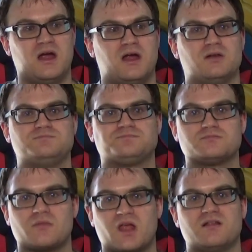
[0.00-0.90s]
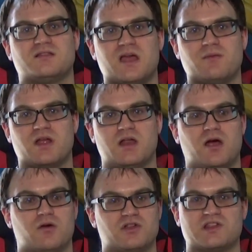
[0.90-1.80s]
And Damian
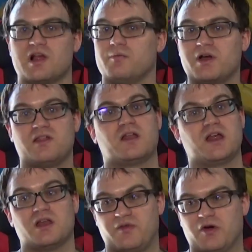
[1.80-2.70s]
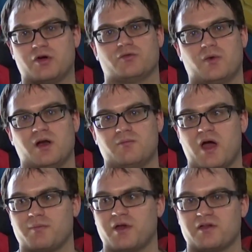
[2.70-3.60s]
Harris, somebody's going to get a very good running
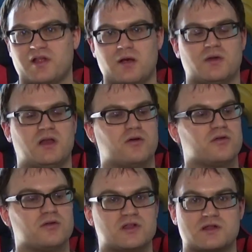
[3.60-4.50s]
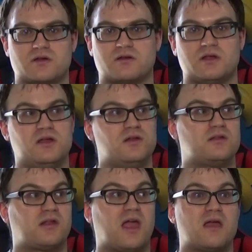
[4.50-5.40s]
back because Damian Harris,
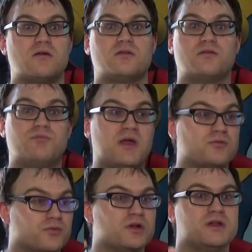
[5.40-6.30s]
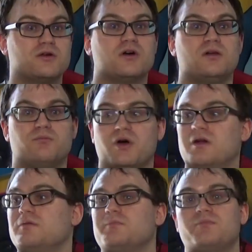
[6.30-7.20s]
he's been really good,
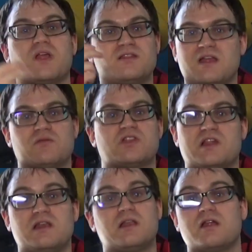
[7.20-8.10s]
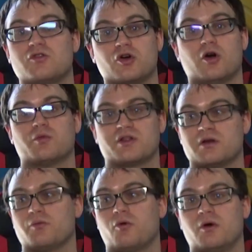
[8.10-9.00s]
but Stevenson took over the
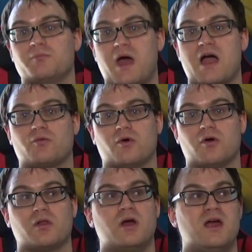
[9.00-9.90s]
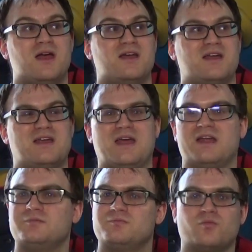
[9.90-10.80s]
#1 back role.
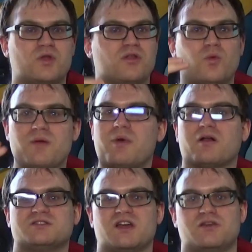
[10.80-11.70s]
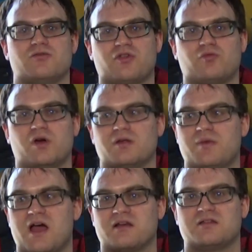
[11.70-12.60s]
And with the way Belichick uses running
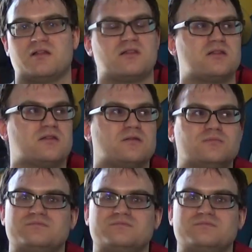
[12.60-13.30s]
backs, it's